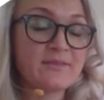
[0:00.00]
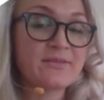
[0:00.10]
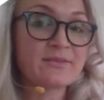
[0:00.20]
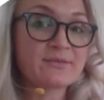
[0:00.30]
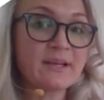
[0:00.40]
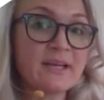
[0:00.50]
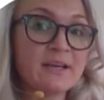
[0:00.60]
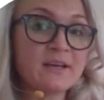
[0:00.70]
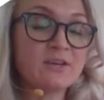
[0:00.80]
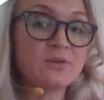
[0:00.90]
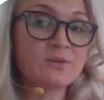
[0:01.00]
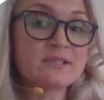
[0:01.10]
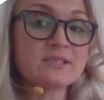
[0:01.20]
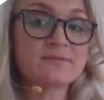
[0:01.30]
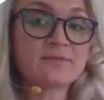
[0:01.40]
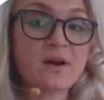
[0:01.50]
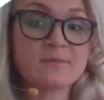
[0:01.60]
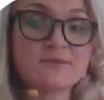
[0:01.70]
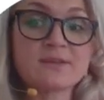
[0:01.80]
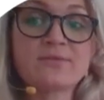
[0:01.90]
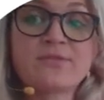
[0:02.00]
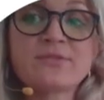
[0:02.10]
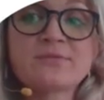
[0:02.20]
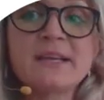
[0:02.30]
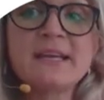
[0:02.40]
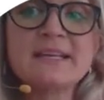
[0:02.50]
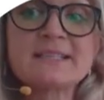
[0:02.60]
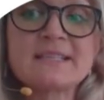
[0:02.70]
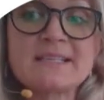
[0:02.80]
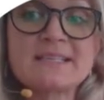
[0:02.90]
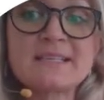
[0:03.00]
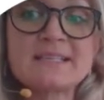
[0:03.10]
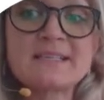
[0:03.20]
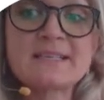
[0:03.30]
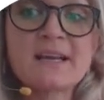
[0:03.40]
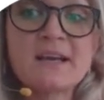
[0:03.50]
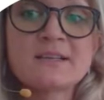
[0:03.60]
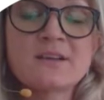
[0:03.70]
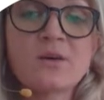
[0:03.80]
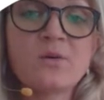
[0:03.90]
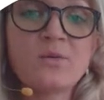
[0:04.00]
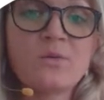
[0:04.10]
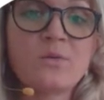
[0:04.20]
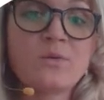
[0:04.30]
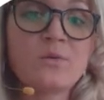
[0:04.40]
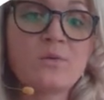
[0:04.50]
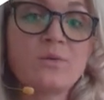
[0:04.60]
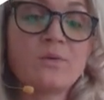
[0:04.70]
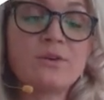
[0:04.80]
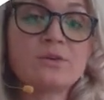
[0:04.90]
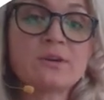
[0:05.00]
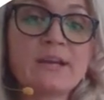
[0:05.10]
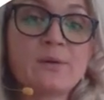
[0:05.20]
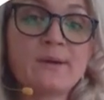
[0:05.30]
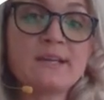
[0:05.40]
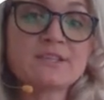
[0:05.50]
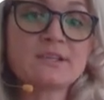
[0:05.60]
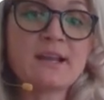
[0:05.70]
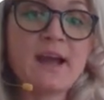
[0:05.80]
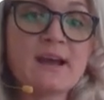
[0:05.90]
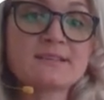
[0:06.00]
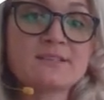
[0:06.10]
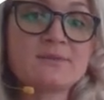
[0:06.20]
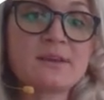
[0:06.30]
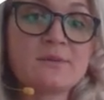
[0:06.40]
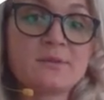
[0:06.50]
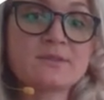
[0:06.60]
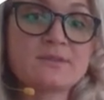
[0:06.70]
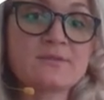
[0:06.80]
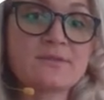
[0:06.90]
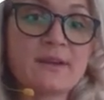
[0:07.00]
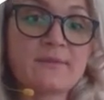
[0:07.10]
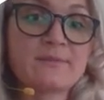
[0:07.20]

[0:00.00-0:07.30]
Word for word: Three units from. So three is the distance. So your equation has to equal to three.